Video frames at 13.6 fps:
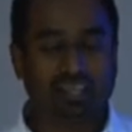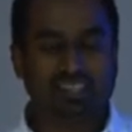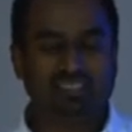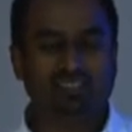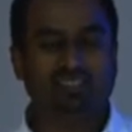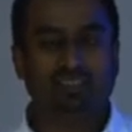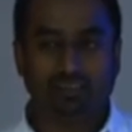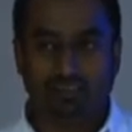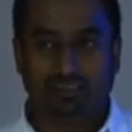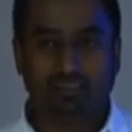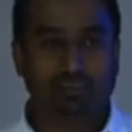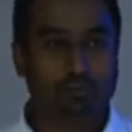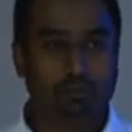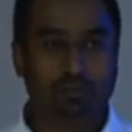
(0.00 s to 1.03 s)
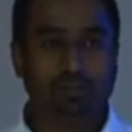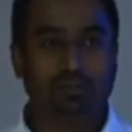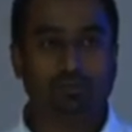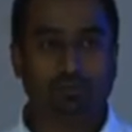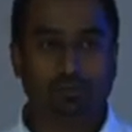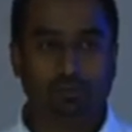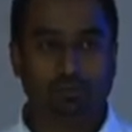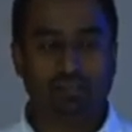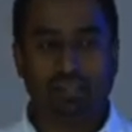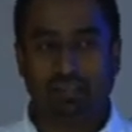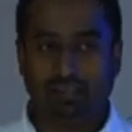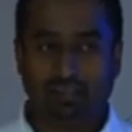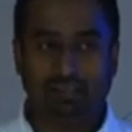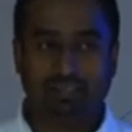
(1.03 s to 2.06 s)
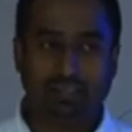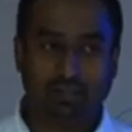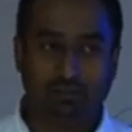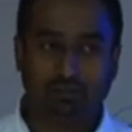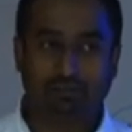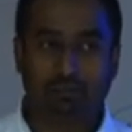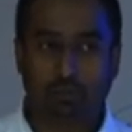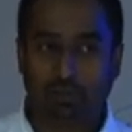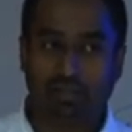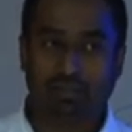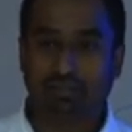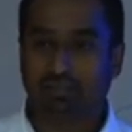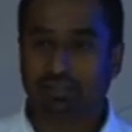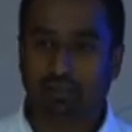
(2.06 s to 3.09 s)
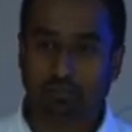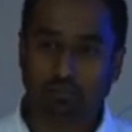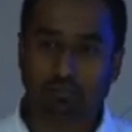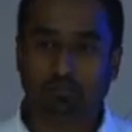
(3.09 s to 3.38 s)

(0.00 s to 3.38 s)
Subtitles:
is nothing compared to you taking it down 20 years time.